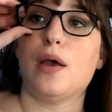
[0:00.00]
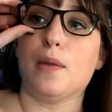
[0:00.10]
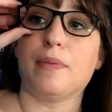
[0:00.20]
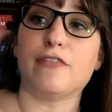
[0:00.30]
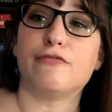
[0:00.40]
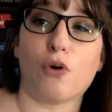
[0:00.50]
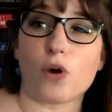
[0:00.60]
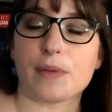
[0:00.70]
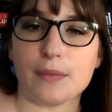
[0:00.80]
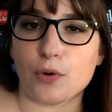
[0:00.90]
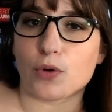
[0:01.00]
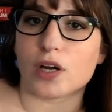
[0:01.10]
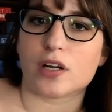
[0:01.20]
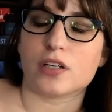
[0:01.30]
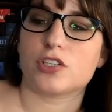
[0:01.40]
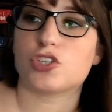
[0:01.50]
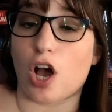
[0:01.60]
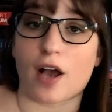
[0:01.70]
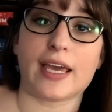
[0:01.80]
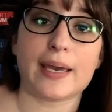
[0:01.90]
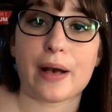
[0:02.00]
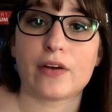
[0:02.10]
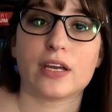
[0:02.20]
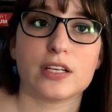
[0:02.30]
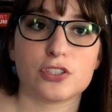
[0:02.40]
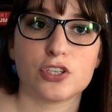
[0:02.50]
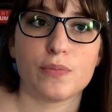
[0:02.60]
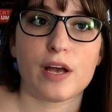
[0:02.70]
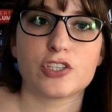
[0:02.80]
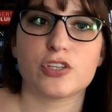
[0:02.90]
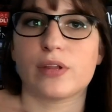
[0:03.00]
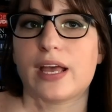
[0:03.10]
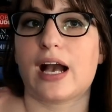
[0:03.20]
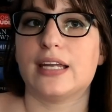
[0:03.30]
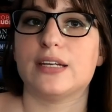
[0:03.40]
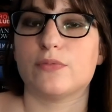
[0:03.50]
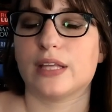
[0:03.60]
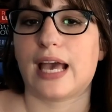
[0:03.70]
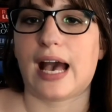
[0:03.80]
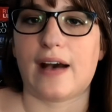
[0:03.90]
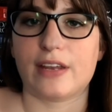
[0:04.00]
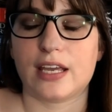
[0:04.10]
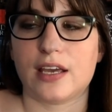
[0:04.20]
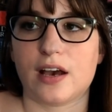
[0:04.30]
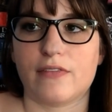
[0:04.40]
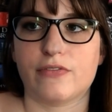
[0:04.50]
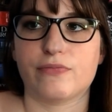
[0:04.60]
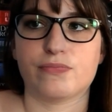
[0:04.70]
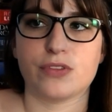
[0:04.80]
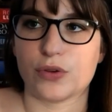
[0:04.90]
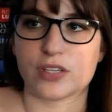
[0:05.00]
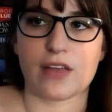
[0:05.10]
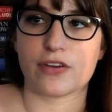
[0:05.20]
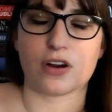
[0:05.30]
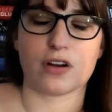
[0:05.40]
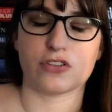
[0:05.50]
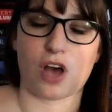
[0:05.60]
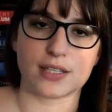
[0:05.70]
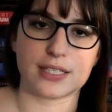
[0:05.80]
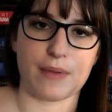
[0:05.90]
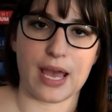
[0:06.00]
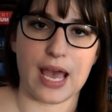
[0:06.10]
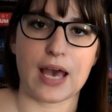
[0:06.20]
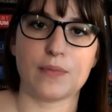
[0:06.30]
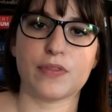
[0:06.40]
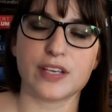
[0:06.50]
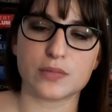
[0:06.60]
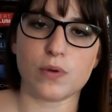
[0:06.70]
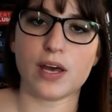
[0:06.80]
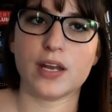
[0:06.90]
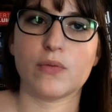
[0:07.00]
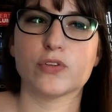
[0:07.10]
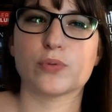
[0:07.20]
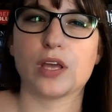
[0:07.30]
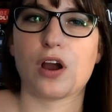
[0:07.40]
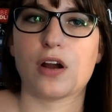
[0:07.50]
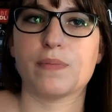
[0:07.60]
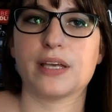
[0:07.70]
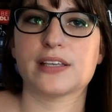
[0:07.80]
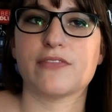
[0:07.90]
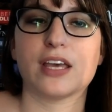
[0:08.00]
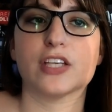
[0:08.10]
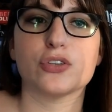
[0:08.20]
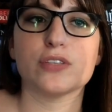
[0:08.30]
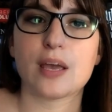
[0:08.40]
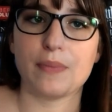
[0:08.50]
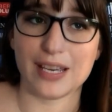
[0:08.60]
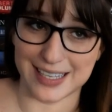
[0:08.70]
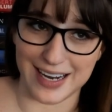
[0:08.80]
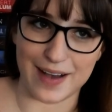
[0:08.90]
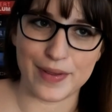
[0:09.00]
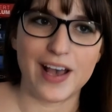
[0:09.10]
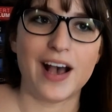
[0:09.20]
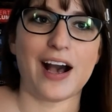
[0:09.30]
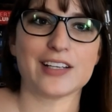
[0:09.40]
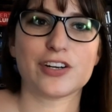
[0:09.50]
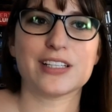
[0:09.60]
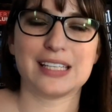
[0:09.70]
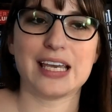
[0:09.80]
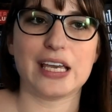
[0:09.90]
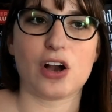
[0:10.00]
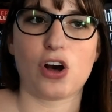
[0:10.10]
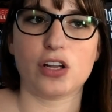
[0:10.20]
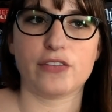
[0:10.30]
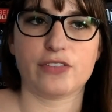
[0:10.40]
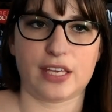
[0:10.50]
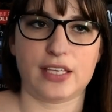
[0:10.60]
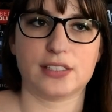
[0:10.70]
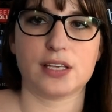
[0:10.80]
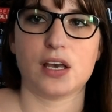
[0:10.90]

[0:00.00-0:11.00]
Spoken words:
before people were talking about it too much, so like I didn't really have any of those other thoughts in my head. But this one was really hard because I feel like as soon as I picked it up, I started seeing all of these